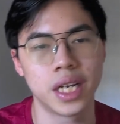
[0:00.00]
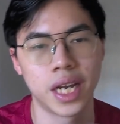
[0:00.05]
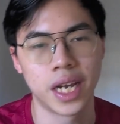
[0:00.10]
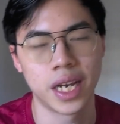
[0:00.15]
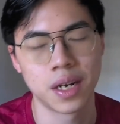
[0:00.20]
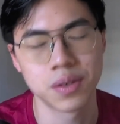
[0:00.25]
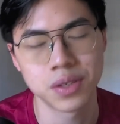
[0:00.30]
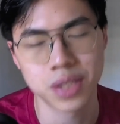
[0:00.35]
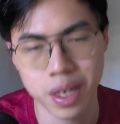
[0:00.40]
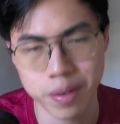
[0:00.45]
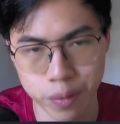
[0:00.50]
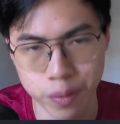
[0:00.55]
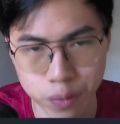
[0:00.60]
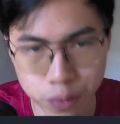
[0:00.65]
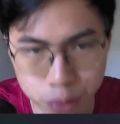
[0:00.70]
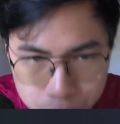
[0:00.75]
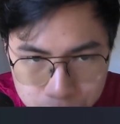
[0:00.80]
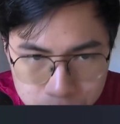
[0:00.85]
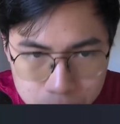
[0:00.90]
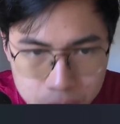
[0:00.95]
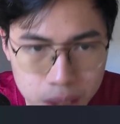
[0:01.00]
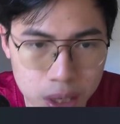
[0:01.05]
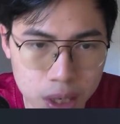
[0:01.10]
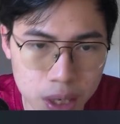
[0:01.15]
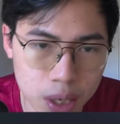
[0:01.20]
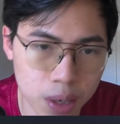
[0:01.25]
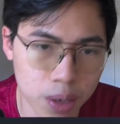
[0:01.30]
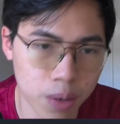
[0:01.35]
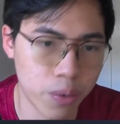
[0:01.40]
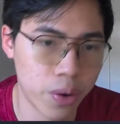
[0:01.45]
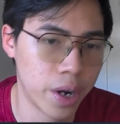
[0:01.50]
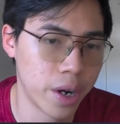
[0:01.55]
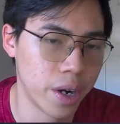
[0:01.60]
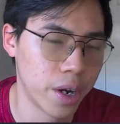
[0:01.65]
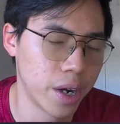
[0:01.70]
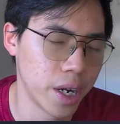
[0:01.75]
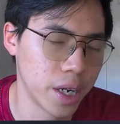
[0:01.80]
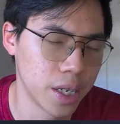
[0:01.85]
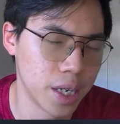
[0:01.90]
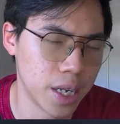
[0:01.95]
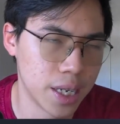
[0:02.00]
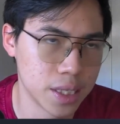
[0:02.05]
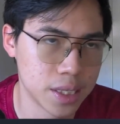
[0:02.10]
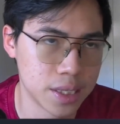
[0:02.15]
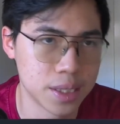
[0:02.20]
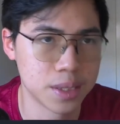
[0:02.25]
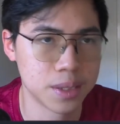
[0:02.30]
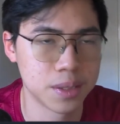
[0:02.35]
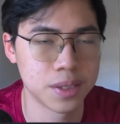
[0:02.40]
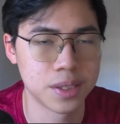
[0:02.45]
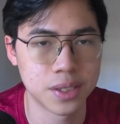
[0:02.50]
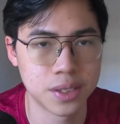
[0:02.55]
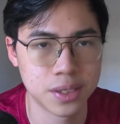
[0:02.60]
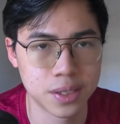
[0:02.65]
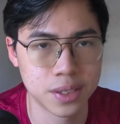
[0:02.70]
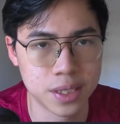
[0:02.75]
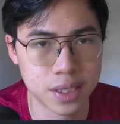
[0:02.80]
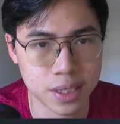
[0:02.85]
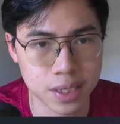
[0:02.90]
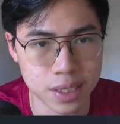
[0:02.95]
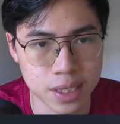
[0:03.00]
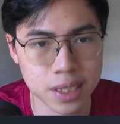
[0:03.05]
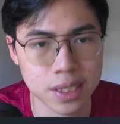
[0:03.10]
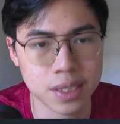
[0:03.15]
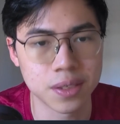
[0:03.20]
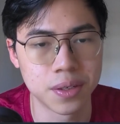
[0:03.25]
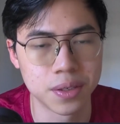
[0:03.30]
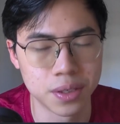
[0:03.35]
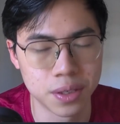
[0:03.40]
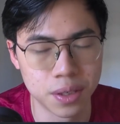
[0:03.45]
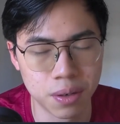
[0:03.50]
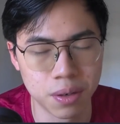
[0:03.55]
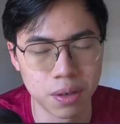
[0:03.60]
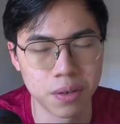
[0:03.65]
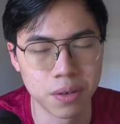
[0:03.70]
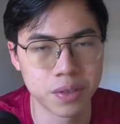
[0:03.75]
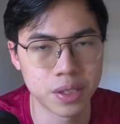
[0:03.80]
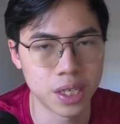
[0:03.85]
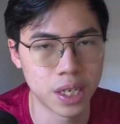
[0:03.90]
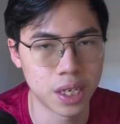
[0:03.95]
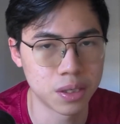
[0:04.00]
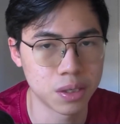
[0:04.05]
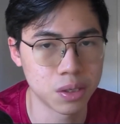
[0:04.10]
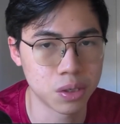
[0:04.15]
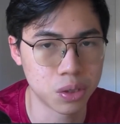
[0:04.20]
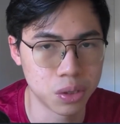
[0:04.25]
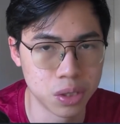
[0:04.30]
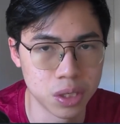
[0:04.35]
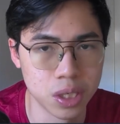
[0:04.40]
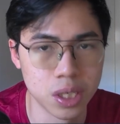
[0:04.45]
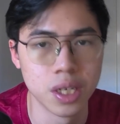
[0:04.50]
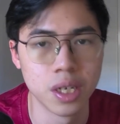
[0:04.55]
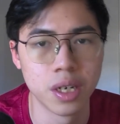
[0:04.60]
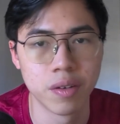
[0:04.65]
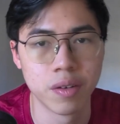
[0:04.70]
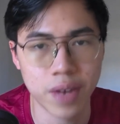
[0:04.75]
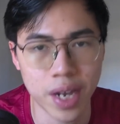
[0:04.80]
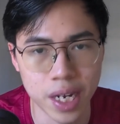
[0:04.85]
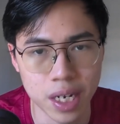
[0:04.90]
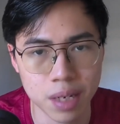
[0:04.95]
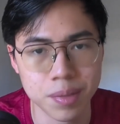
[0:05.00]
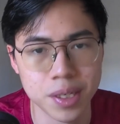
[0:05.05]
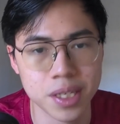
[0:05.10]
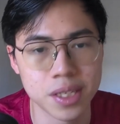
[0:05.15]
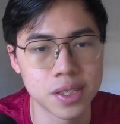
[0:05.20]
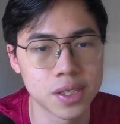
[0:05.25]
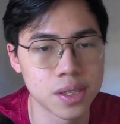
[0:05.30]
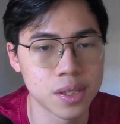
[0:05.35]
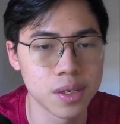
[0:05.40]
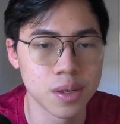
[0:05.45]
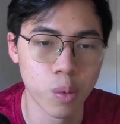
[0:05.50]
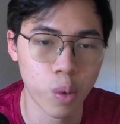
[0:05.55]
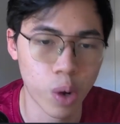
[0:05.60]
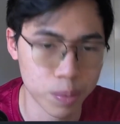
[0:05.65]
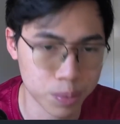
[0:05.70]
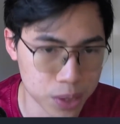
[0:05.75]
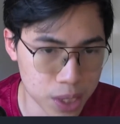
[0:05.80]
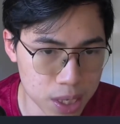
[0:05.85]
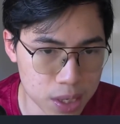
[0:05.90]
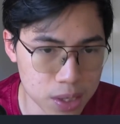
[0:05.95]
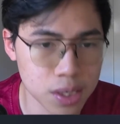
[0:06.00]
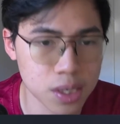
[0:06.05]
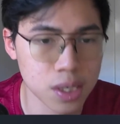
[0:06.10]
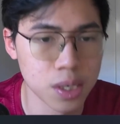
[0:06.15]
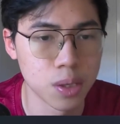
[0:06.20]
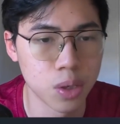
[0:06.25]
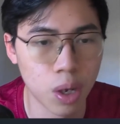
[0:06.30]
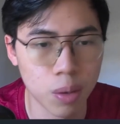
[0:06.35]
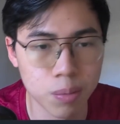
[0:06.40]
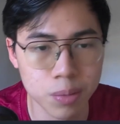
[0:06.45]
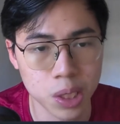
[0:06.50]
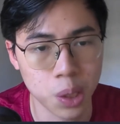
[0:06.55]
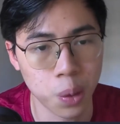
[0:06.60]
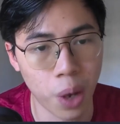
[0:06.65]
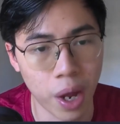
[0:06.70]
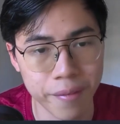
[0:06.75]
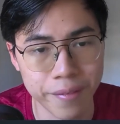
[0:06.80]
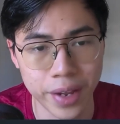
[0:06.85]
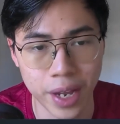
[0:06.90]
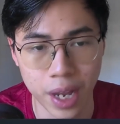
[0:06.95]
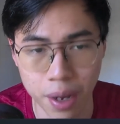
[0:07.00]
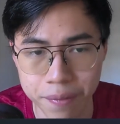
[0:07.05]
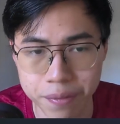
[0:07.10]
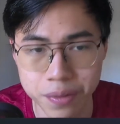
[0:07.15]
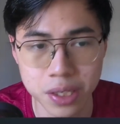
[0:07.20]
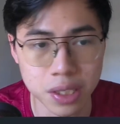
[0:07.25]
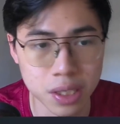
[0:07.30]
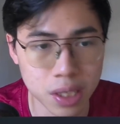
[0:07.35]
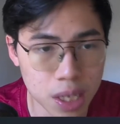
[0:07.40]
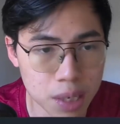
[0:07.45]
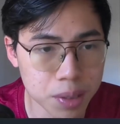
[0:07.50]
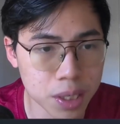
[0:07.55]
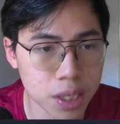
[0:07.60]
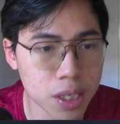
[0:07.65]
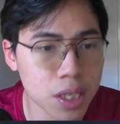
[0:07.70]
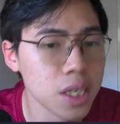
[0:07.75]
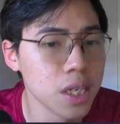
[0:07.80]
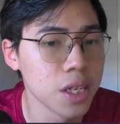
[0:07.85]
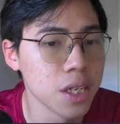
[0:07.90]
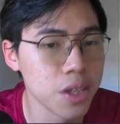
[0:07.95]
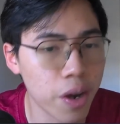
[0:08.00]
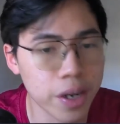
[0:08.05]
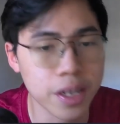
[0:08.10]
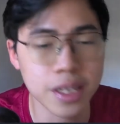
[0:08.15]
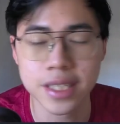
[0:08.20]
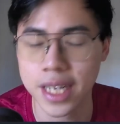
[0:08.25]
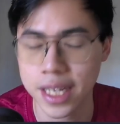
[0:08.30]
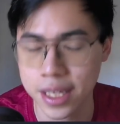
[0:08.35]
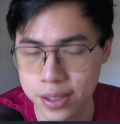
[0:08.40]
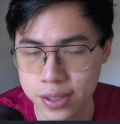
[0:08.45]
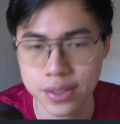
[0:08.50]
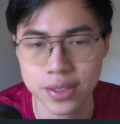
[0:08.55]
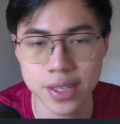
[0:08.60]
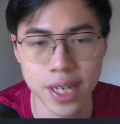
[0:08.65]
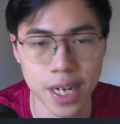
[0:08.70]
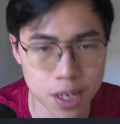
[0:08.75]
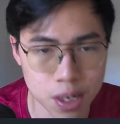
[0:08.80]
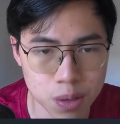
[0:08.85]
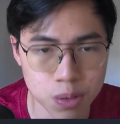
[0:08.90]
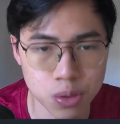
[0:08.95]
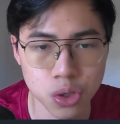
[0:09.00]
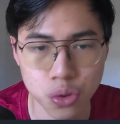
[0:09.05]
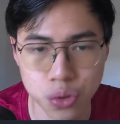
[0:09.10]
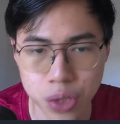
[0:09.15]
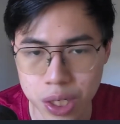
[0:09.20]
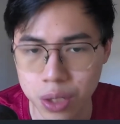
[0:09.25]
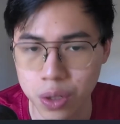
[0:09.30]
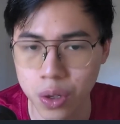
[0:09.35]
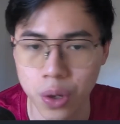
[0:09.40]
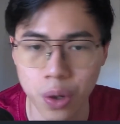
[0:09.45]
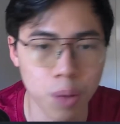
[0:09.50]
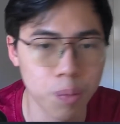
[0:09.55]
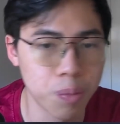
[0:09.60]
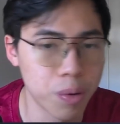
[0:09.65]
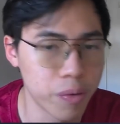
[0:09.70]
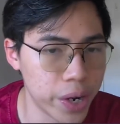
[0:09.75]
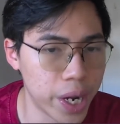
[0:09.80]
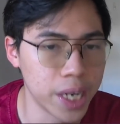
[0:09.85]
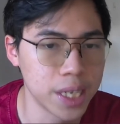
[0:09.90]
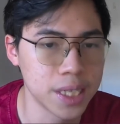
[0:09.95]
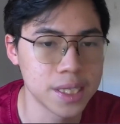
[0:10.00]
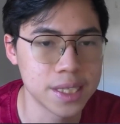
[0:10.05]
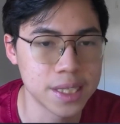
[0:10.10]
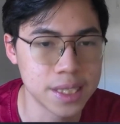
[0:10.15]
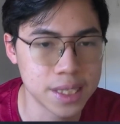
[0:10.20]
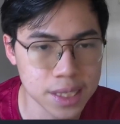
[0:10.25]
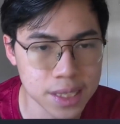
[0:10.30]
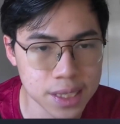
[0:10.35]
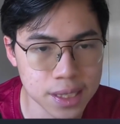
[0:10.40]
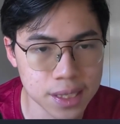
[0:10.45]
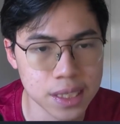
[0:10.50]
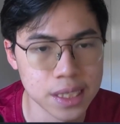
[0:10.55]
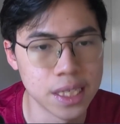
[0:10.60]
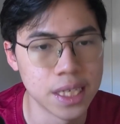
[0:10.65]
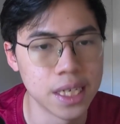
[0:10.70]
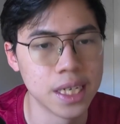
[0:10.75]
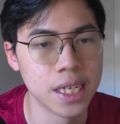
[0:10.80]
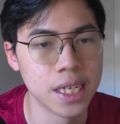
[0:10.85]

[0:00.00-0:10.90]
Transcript: And also have a footer where, as discussed on all of the other good vitamins websites, normally they will have a health disclaimer, not intended to diagnose, treat, cure, or prevent any disease.